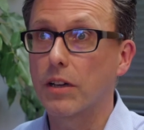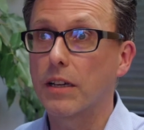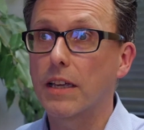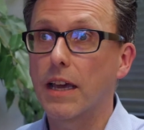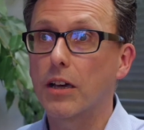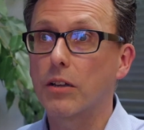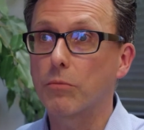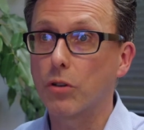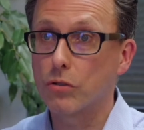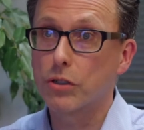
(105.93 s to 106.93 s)
and get a
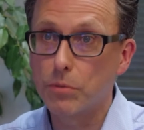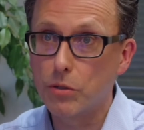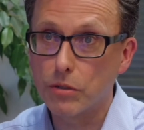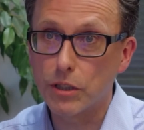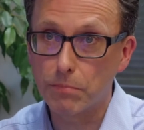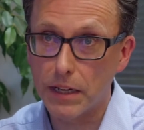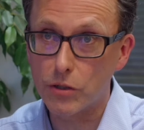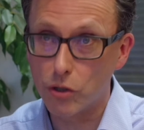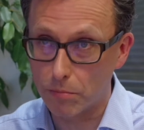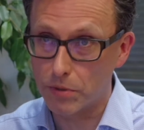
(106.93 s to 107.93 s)

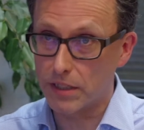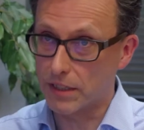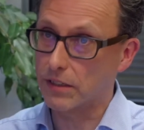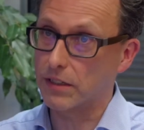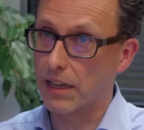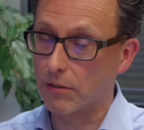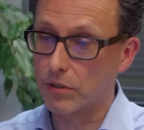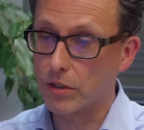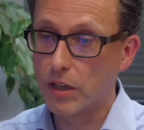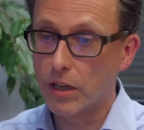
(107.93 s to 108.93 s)
contributions-based job seekers allowance,